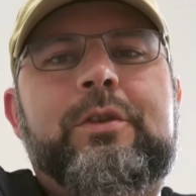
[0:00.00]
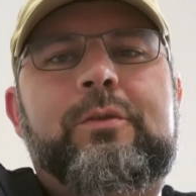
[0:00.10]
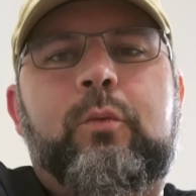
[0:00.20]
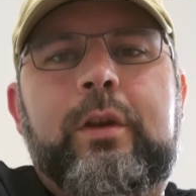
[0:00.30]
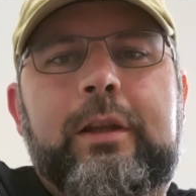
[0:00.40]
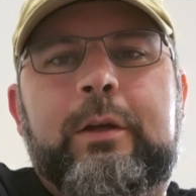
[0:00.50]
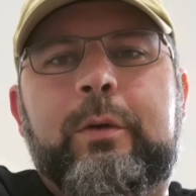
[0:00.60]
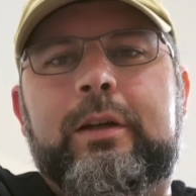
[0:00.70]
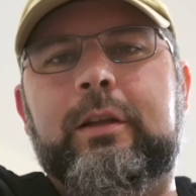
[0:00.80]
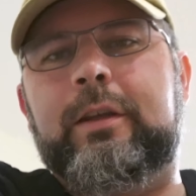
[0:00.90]
just really
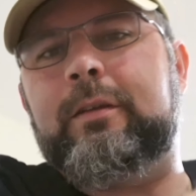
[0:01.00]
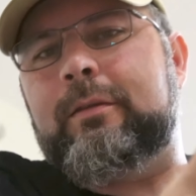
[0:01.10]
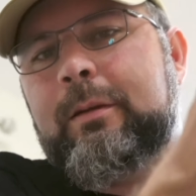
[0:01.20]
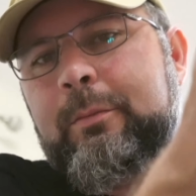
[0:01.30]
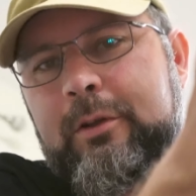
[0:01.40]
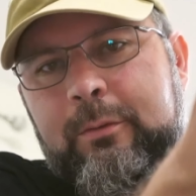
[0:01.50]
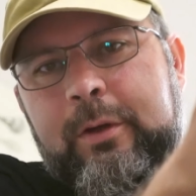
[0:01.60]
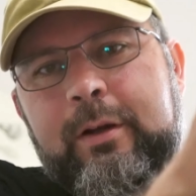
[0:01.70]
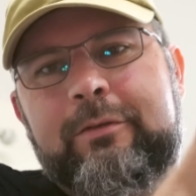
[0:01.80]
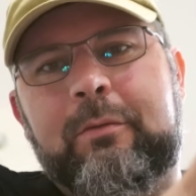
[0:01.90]
quickly, I'm gonna
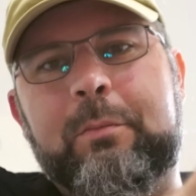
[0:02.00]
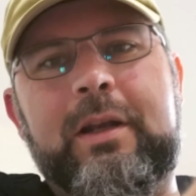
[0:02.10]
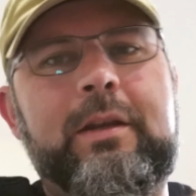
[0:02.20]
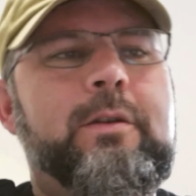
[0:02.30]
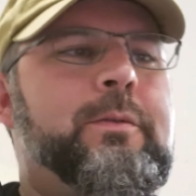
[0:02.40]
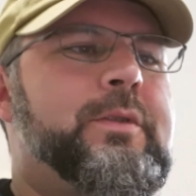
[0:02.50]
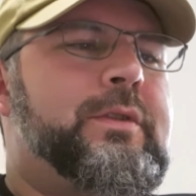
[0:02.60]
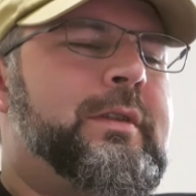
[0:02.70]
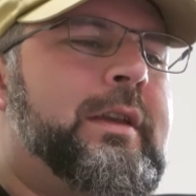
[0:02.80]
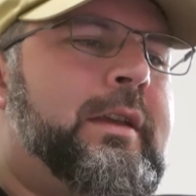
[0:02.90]
read off of my
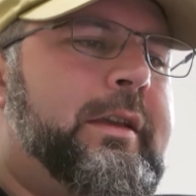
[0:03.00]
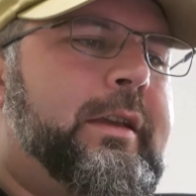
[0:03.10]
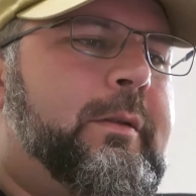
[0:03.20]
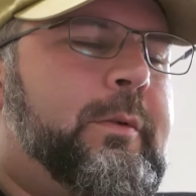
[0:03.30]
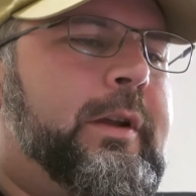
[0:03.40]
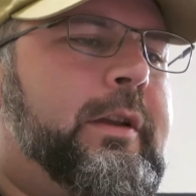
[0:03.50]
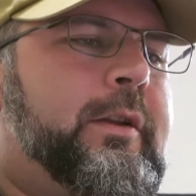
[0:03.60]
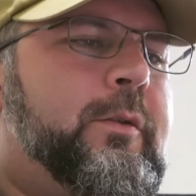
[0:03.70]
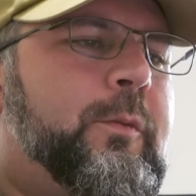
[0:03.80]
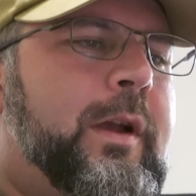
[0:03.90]
notes and we're gonna
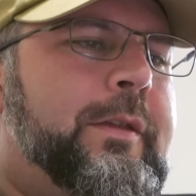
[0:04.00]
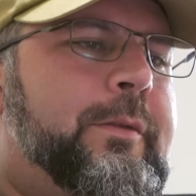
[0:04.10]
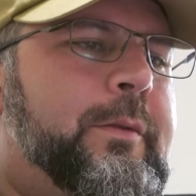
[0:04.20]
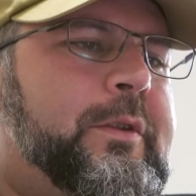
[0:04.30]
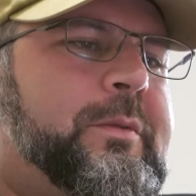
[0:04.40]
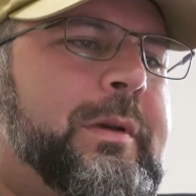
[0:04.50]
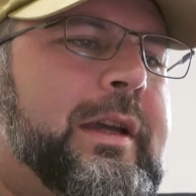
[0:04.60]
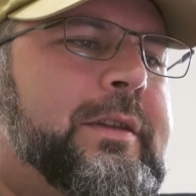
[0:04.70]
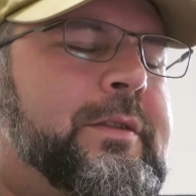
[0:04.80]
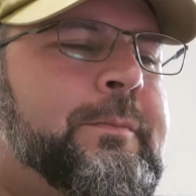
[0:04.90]
go right through the
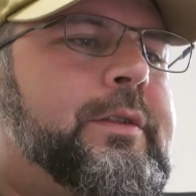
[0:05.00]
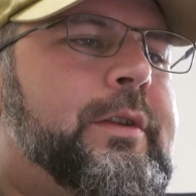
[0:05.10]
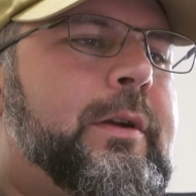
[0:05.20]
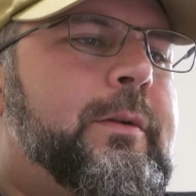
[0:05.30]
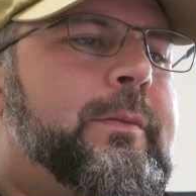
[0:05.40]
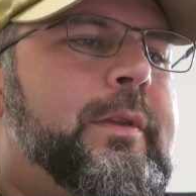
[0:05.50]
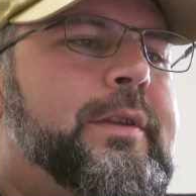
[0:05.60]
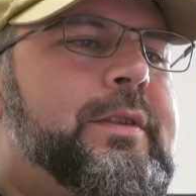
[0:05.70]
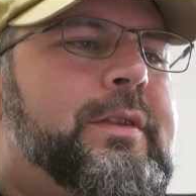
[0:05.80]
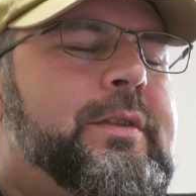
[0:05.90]
specs. So
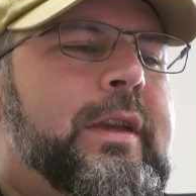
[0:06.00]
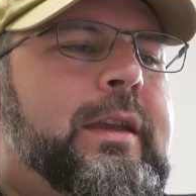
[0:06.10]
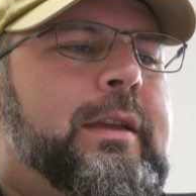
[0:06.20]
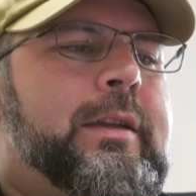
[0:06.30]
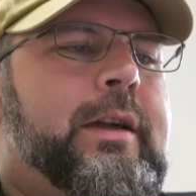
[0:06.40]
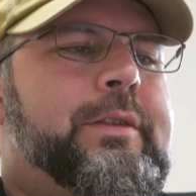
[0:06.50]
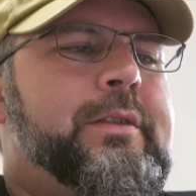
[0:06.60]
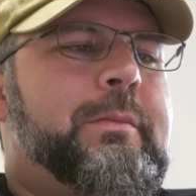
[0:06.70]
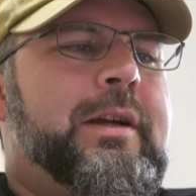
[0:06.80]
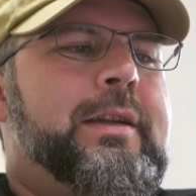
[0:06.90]
this is a
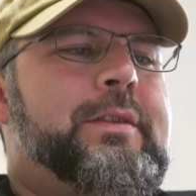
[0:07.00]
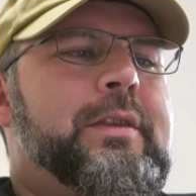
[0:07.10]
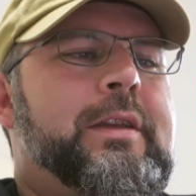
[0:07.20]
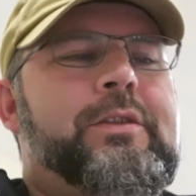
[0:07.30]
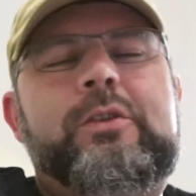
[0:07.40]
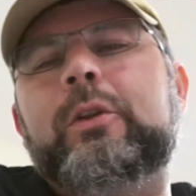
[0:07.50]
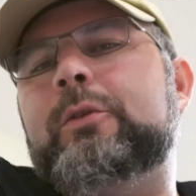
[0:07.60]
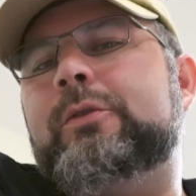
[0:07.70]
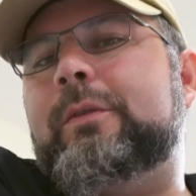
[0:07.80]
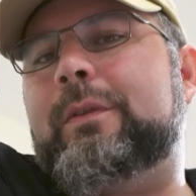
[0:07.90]
customized,
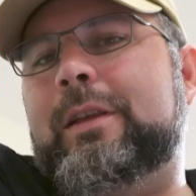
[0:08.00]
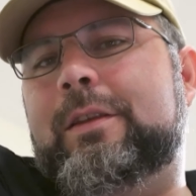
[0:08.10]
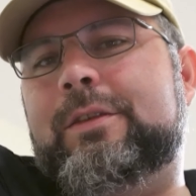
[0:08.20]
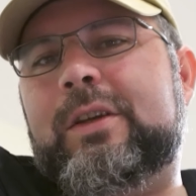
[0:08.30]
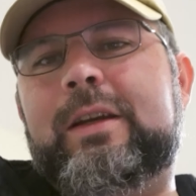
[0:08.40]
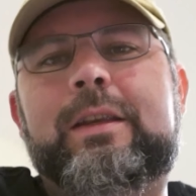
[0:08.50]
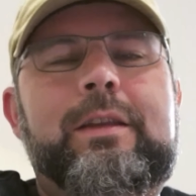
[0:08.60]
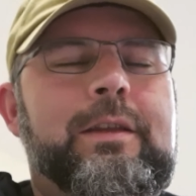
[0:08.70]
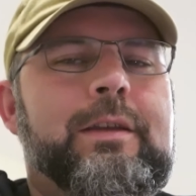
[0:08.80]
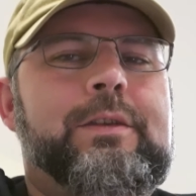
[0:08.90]
exclusively designed
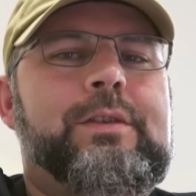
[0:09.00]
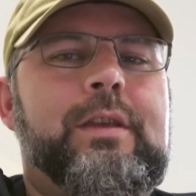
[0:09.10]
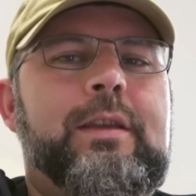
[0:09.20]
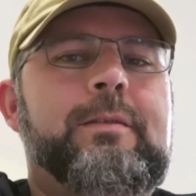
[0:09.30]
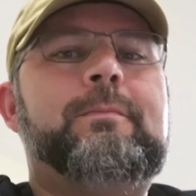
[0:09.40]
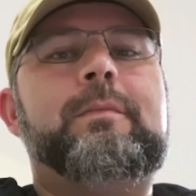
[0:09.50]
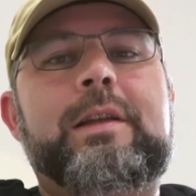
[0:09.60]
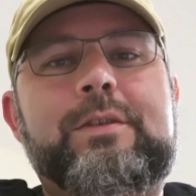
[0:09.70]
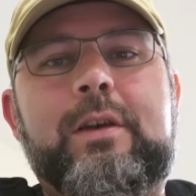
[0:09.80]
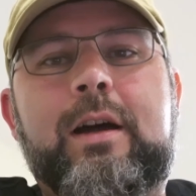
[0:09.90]
ESC.
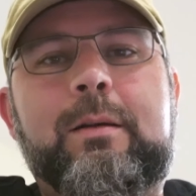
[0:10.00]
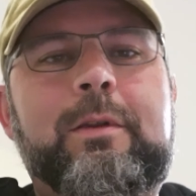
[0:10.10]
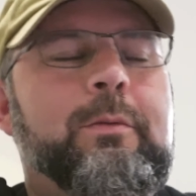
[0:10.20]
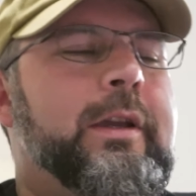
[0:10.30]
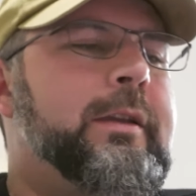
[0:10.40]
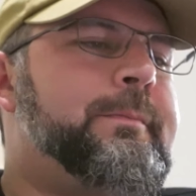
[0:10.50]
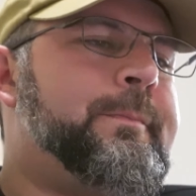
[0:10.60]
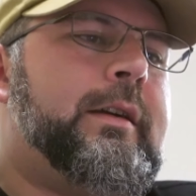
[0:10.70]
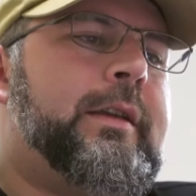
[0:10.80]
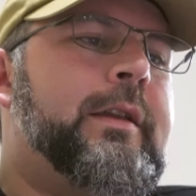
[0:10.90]
That's the Hobbywing.
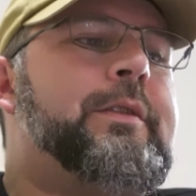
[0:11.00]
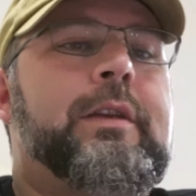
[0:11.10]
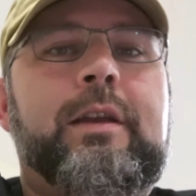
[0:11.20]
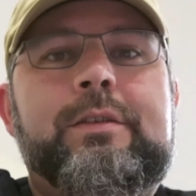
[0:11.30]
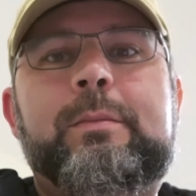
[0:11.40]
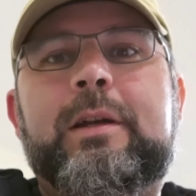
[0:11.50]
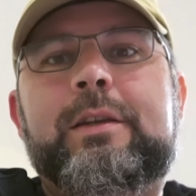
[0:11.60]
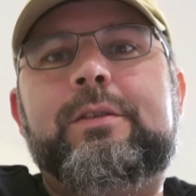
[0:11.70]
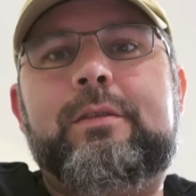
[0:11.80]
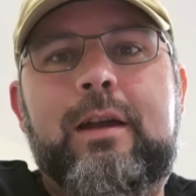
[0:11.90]
Uh, it is a customized